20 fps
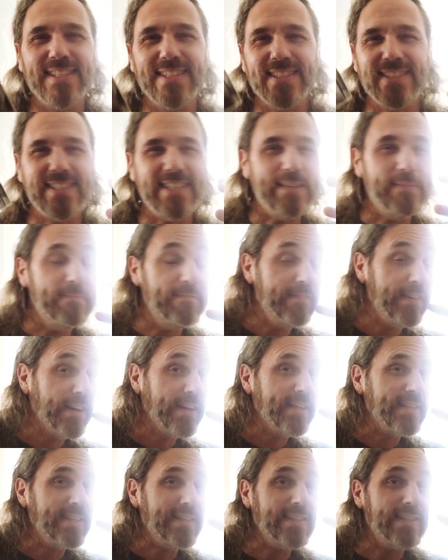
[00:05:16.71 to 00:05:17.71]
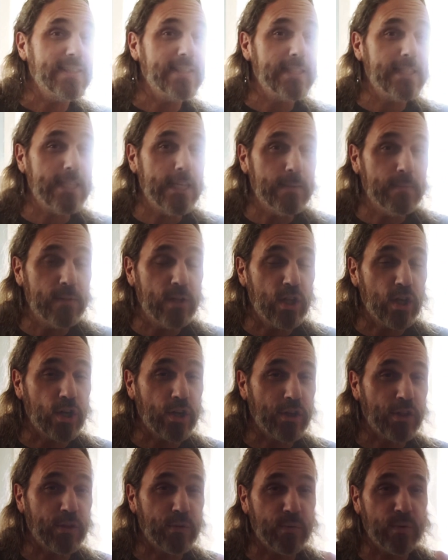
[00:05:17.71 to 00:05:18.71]
and seem very
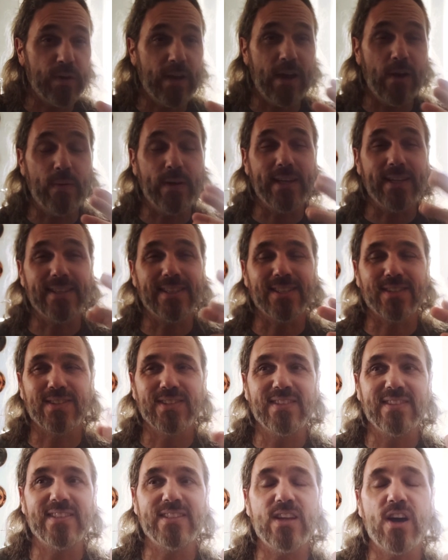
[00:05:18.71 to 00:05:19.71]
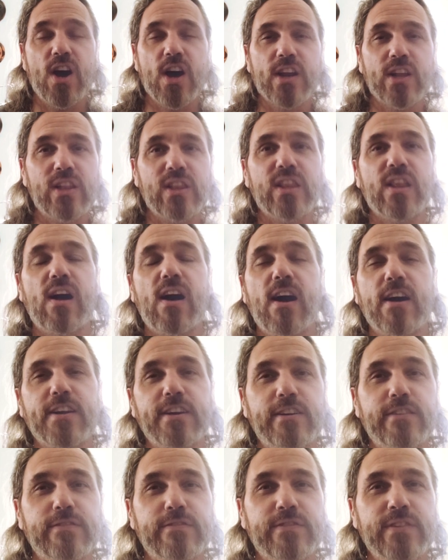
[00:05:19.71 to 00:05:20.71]
similar throughout it. There's not a lot
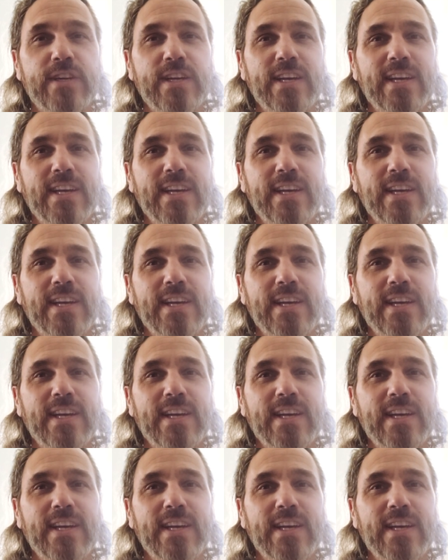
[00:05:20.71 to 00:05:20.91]
of